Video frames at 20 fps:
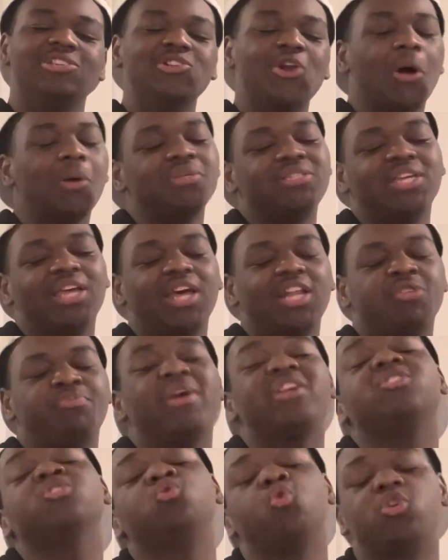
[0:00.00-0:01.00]
You know what I'm saying?
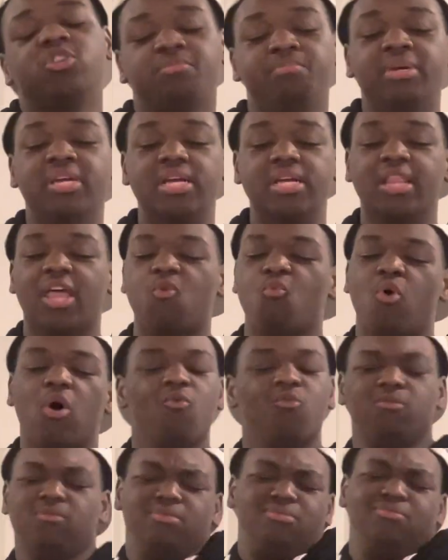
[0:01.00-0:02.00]
Especially towards me. Like,
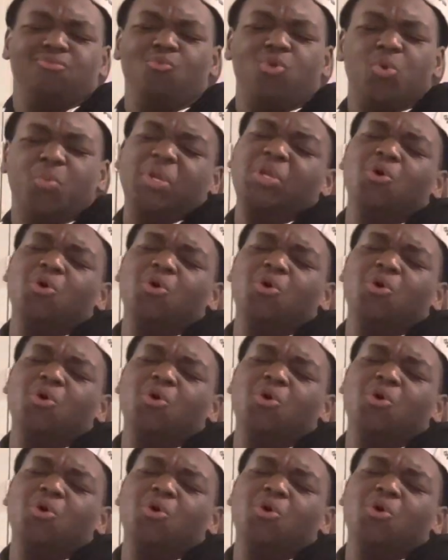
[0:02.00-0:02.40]
what are we